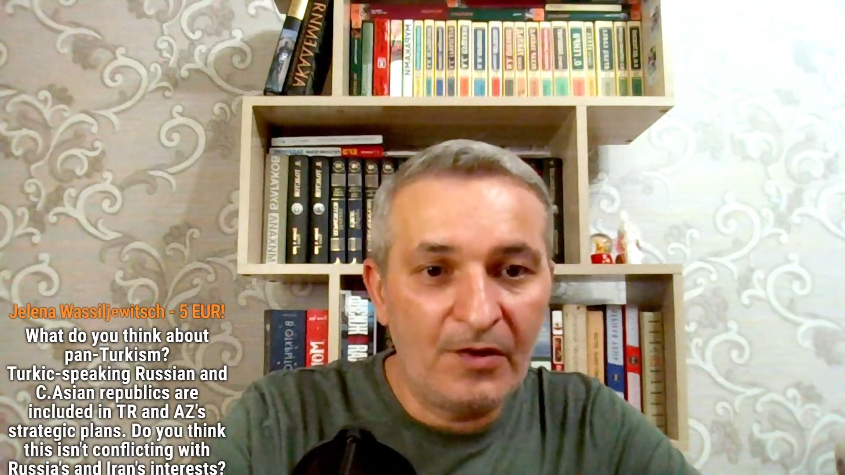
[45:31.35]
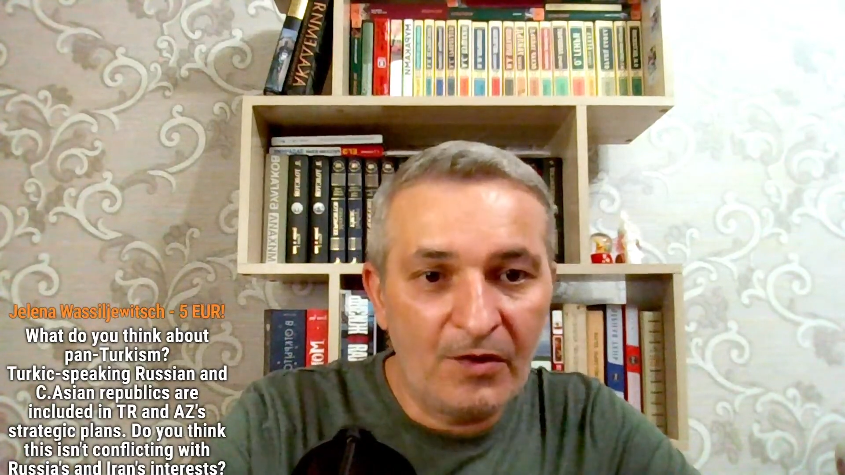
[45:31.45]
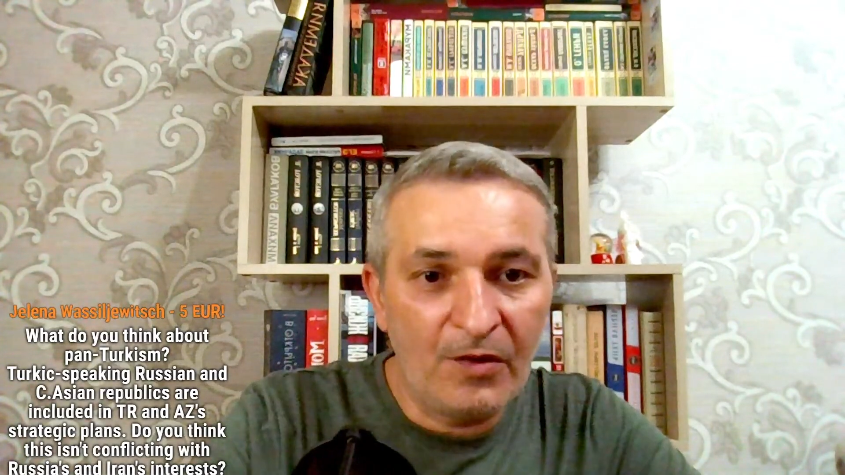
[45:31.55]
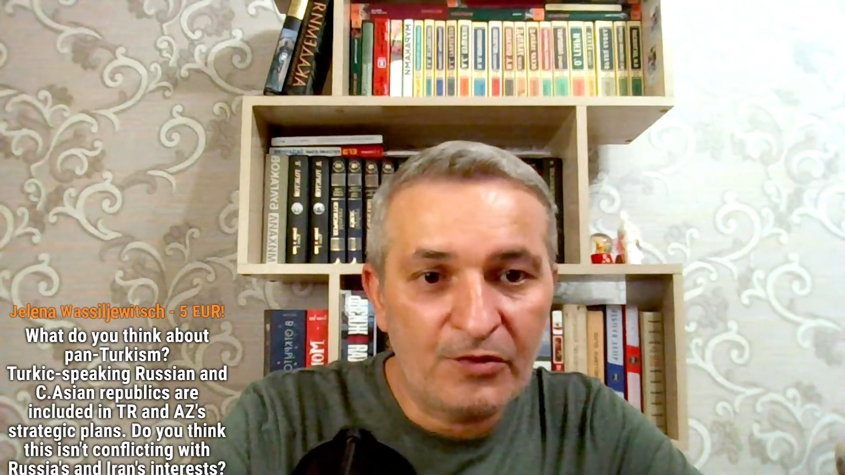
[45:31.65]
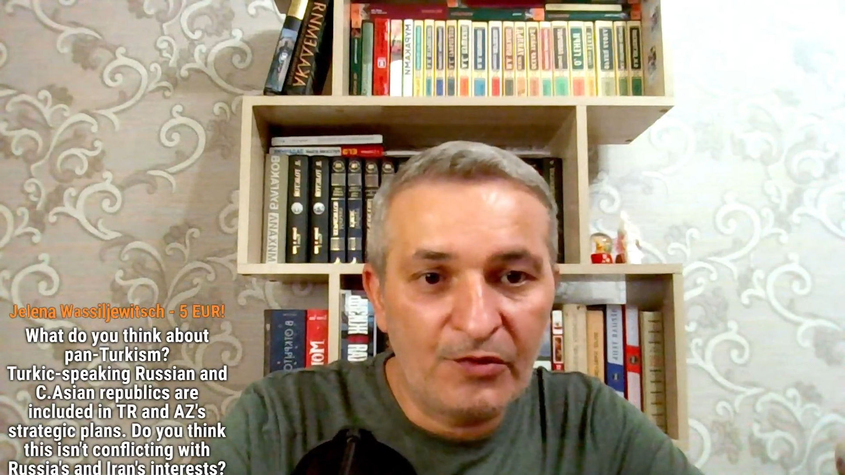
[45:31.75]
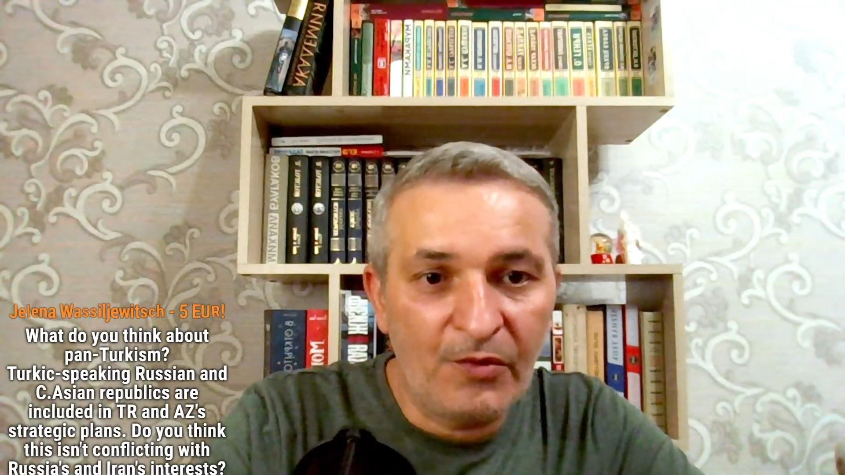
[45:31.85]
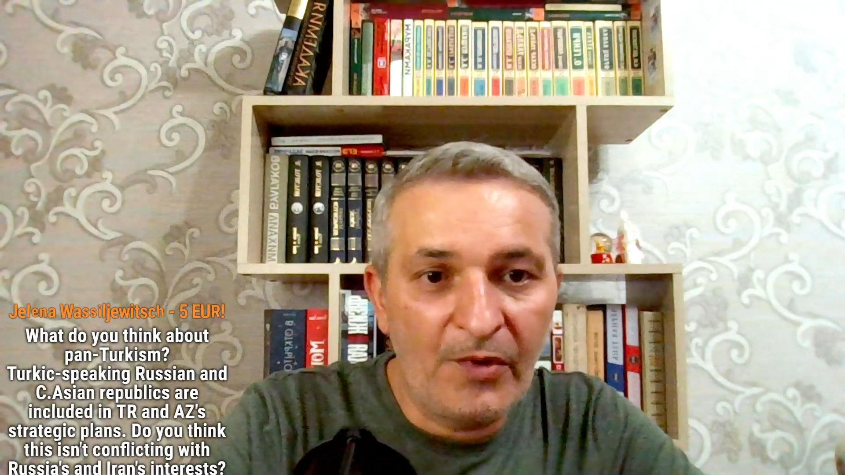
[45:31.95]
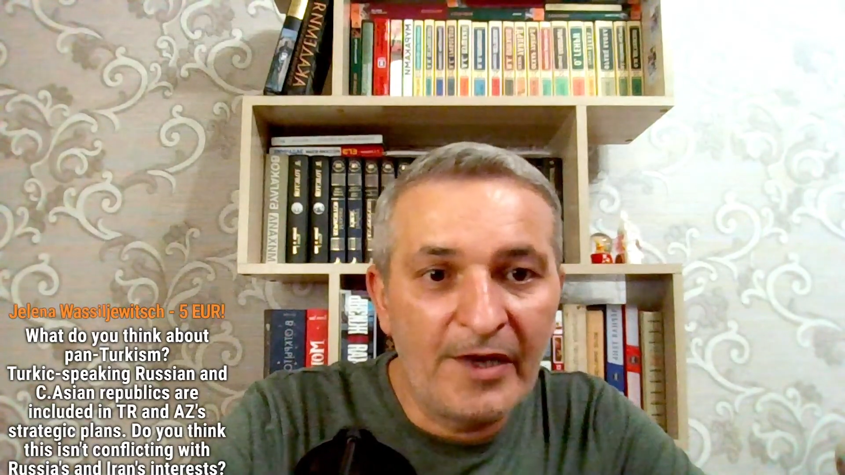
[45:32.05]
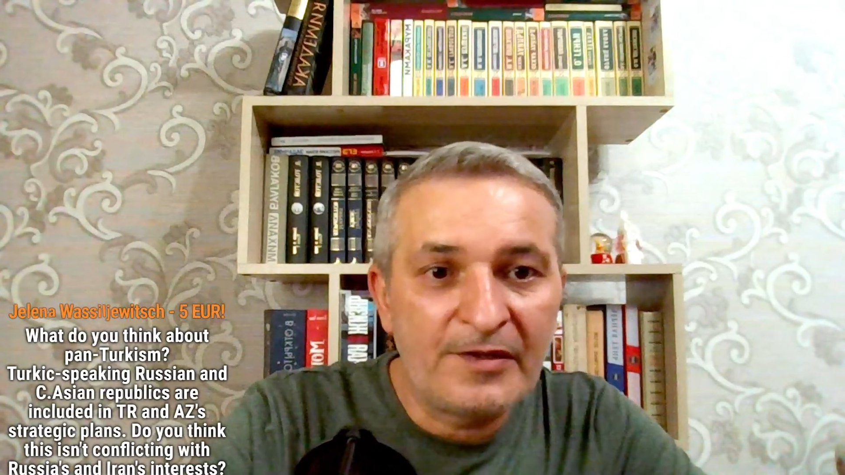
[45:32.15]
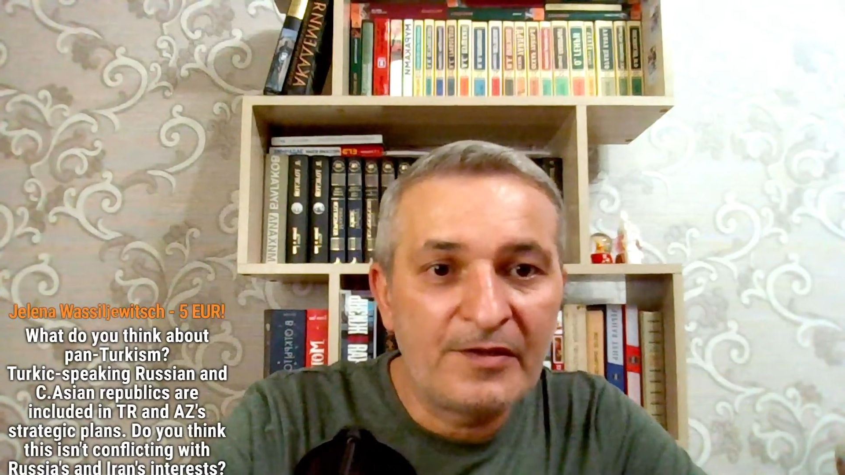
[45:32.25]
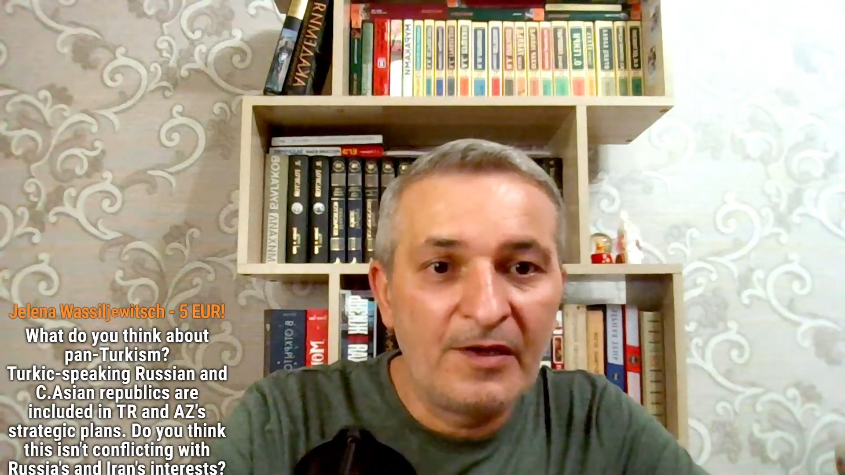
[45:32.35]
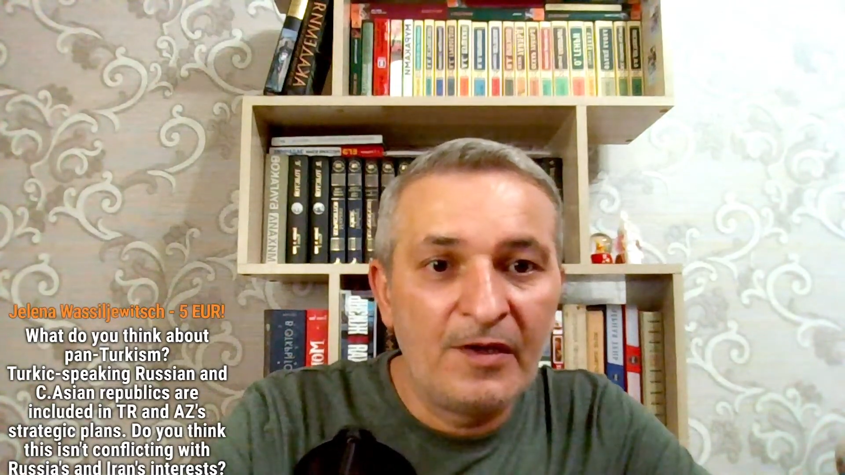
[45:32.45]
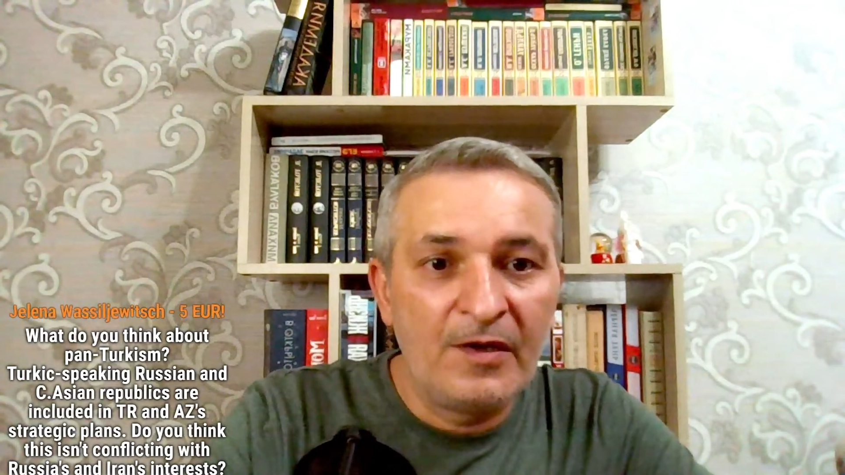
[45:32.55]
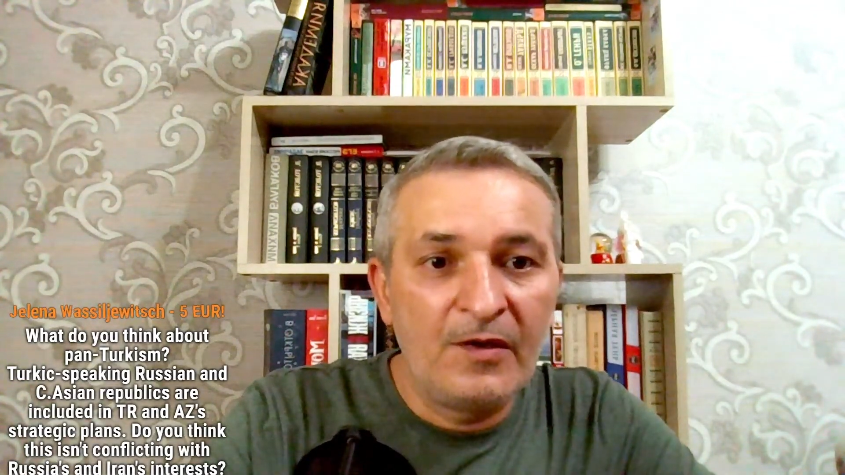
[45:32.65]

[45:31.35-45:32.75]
also writes,